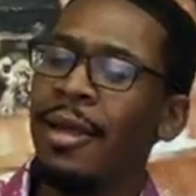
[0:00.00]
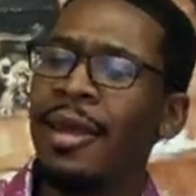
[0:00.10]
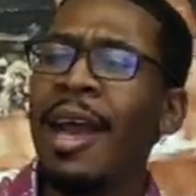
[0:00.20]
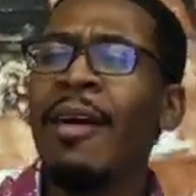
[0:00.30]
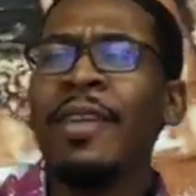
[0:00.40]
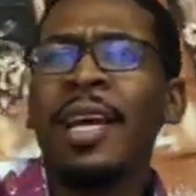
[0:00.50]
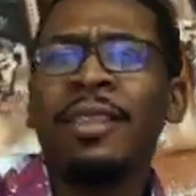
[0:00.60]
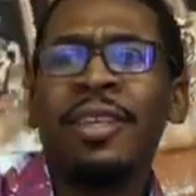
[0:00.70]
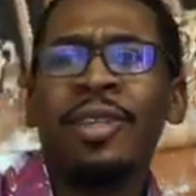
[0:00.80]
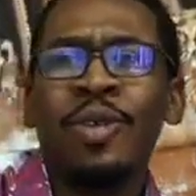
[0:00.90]
Now I've
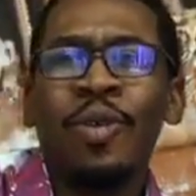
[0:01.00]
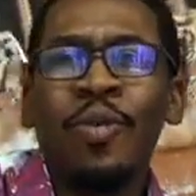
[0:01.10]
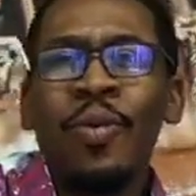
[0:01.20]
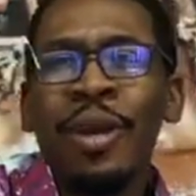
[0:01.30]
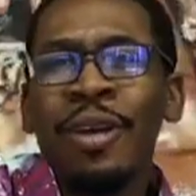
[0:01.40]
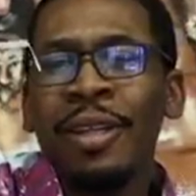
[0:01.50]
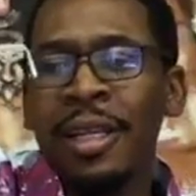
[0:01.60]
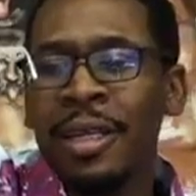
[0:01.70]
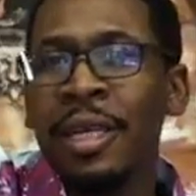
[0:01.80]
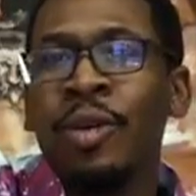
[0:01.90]
got this weird
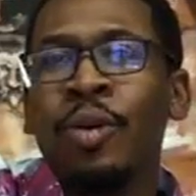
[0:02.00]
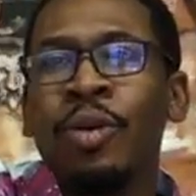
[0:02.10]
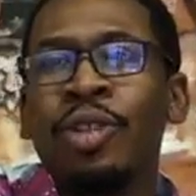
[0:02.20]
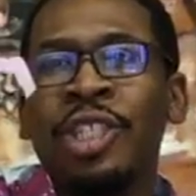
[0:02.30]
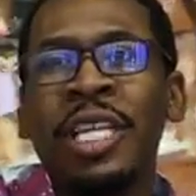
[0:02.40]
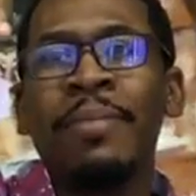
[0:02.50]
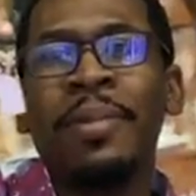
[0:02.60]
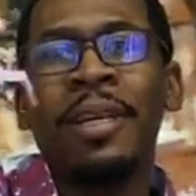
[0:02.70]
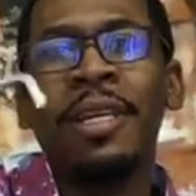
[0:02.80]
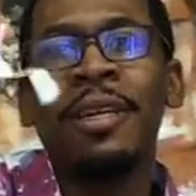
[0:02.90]
looking cool shape
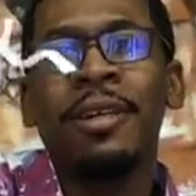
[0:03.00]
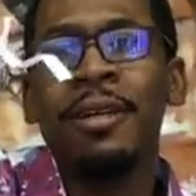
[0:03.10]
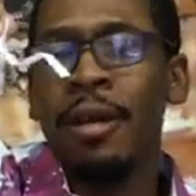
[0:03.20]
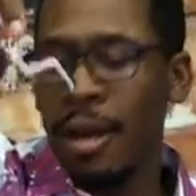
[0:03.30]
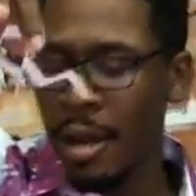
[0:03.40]
here.